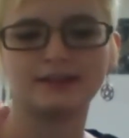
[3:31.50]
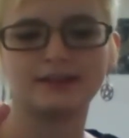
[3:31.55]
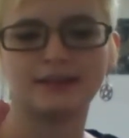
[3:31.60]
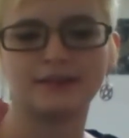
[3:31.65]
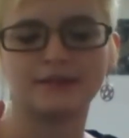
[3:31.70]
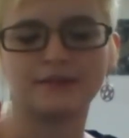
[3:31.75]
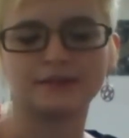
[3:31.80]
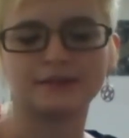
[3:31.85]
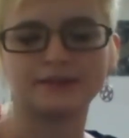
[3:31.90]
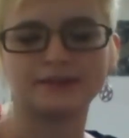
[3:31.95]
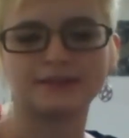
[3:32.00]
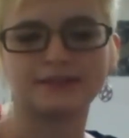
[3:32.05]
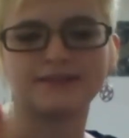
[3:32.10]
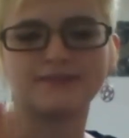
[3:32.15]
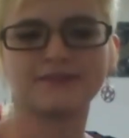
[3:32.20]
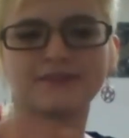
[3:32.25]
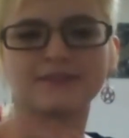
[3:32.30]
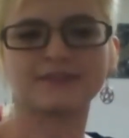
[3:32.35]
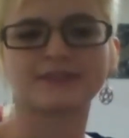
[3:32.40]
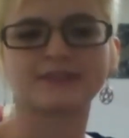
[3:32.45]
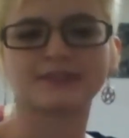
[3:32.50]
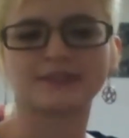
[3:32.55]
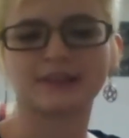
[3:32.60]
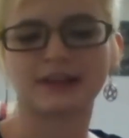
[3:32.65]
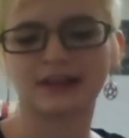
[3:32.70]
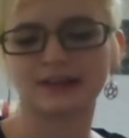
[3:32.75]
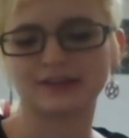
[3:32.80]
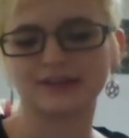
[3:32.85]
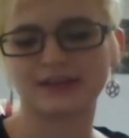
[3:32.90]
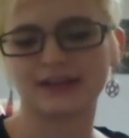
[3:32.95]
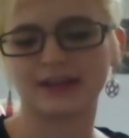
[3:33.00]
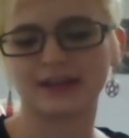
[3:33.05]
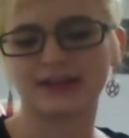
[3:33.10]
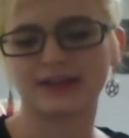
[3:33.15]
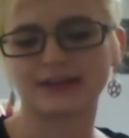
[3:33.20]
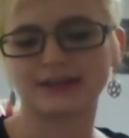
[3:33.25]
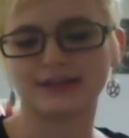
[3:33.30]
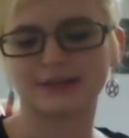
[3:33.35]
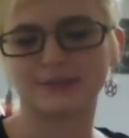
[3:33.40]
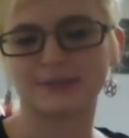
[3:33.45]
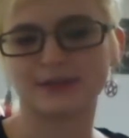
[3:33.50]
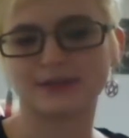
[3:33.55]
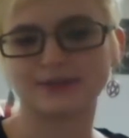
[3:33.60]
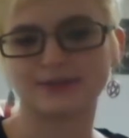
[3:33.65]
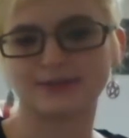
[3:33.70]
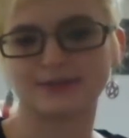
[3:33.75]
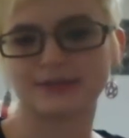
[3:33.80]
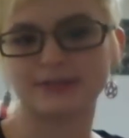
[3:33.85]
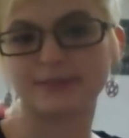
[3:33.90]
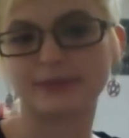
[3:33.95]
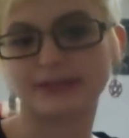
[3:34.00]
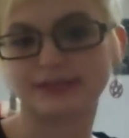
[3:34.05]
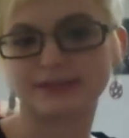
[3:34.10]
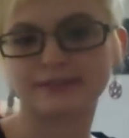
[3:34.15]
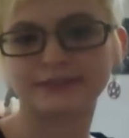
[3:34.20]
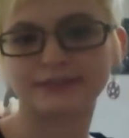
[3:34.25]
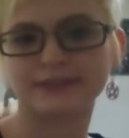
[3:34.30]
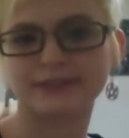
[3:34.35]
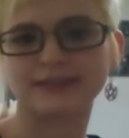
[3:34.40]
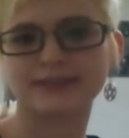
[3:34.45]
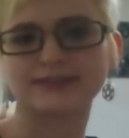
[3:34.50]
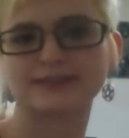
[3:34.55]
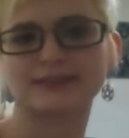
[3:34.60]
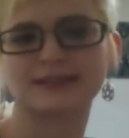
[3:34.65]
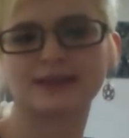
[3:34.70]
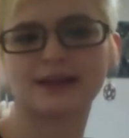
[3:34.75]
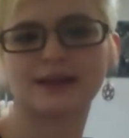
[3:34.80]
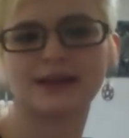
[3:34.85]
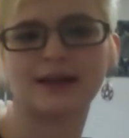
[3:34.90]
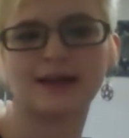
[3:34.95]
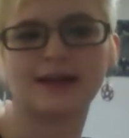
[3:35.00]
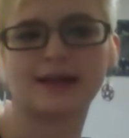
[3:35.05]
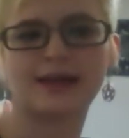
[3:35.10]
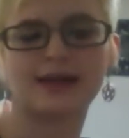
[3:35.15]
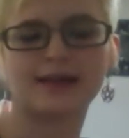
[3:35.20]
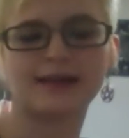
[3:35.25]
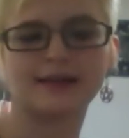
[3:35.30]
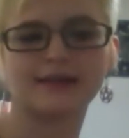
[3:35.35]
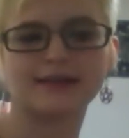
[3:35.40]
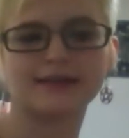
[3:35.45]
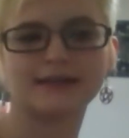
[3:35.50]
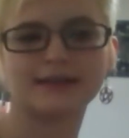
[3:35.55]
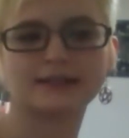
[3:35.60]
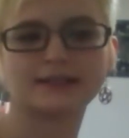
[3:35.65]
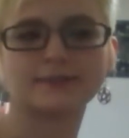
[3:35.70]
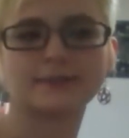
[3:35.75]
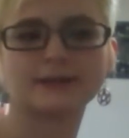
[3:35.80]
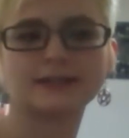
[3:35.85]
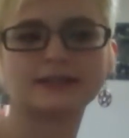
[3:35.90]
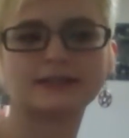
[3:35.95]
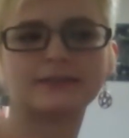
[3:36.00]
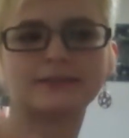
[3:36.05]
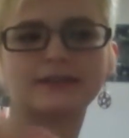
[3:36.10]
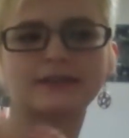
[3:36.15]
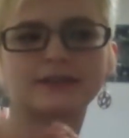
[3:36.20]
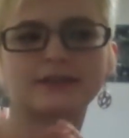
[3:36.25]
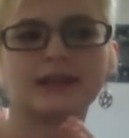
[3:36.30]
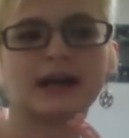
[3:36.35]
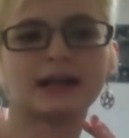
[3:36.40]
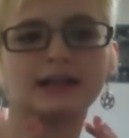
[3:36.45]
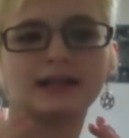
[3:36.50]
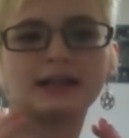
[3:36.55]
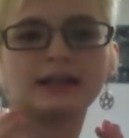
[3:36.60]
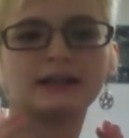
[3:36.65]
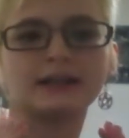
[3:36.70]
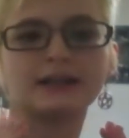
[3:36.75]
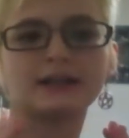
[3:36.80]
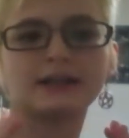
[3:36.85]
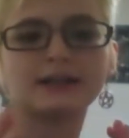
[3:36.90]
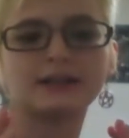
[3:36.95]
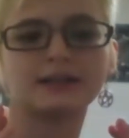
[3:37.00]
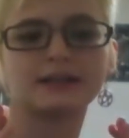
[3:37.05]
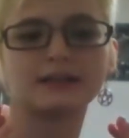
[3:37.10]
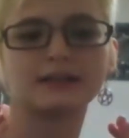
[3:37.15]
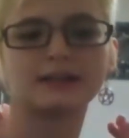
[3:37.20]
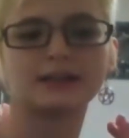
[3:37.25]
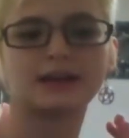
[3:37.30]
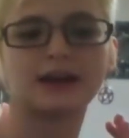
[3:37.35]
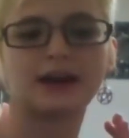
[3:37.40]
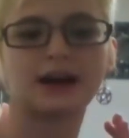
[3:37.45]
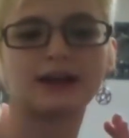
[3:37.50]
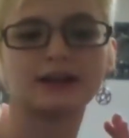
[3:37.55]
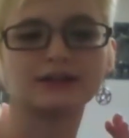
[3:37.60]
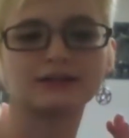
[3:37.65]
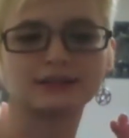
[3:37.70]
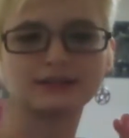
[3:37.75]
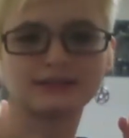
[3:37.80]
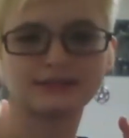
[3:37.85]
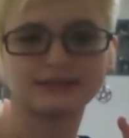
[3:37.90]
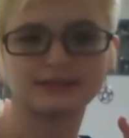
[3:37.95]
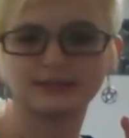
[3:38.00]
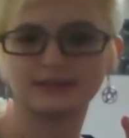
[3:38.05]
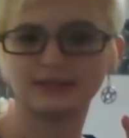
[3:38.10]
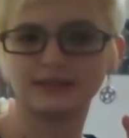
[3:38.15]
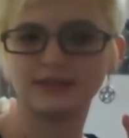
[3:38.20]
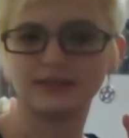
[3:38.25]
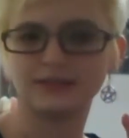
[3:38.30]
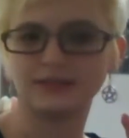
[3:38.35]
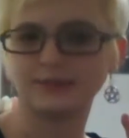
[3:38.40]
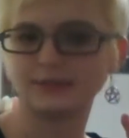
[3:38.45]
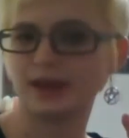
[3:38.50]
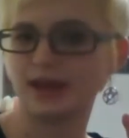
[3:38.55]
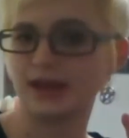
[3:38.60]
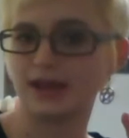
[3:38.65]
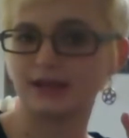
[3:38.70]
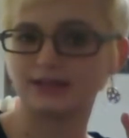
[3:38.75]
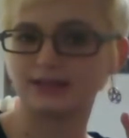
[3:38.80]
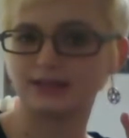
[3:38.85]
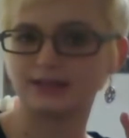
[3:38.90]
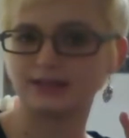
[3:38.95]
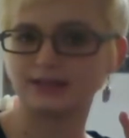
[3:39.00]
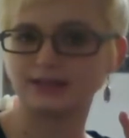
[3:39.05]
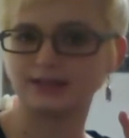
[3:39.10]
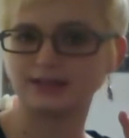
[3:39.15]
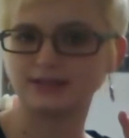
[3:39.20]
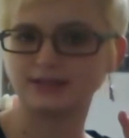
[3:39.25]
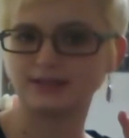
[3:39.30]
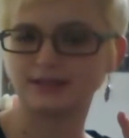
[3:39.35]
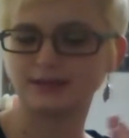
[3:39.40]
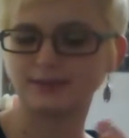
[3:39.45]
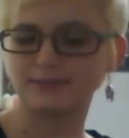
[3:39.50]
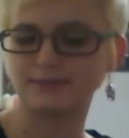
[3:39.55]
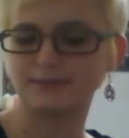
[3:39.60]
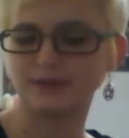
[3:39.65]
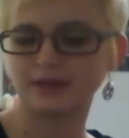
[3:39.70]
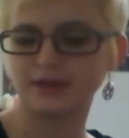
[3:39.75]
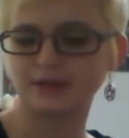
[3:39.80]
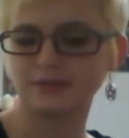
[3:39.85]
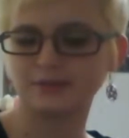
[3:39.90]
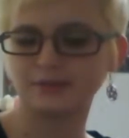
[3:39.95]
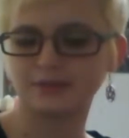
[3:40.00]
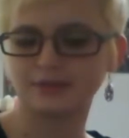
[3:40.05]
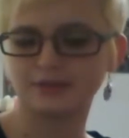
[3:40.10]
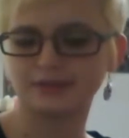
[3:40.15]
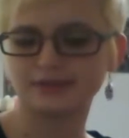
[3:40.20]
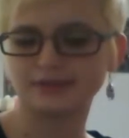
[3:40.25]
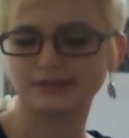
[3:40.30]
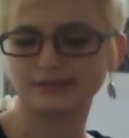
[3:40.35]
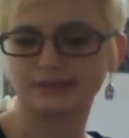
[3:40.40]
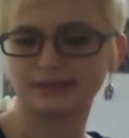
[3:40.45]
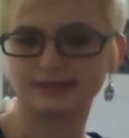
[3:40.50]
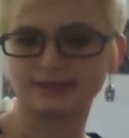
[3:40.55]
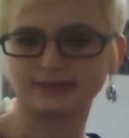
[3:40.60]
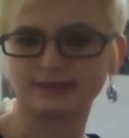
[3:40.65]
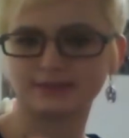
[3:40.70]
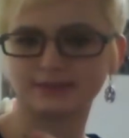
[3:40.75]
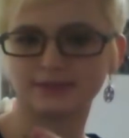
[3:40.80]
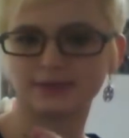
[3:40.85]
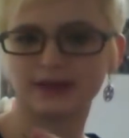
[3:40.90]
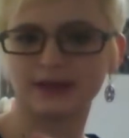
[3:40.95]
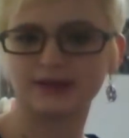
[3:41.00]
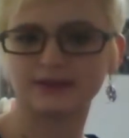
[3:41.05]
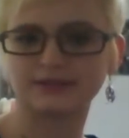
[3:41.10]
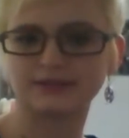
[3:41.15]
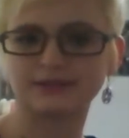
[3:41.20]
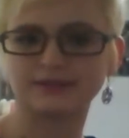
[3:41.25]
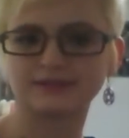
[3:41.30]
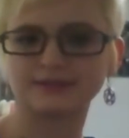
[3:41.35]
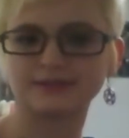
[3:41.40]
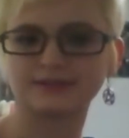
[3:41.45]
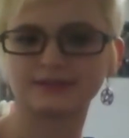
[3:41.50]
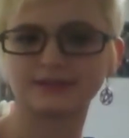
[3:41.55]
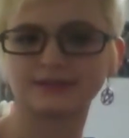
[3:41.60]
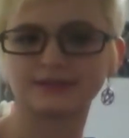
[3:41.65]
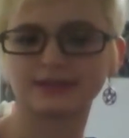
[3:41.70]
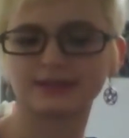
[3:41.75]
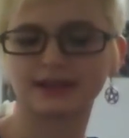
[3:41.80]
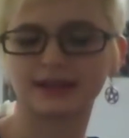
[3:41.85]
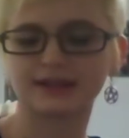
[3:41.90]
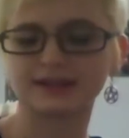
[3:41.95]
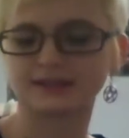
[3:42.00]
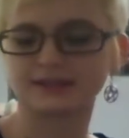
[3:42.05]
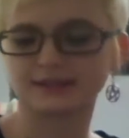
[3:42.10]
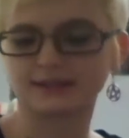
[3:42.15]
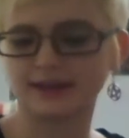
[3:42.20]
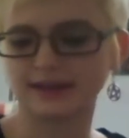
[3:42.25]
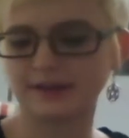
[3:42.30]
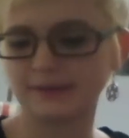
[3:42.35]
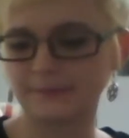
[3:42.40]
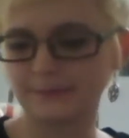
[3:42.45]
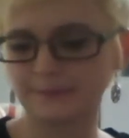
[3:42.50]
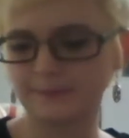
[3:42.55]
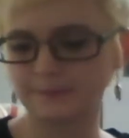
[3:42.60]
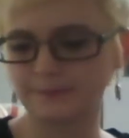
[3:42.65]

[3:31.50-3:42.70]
I don't know, just that physical contact I think makes a really big difference. And especially when you're not like consciously even paying attention to them, but there's some like subconscious connection there.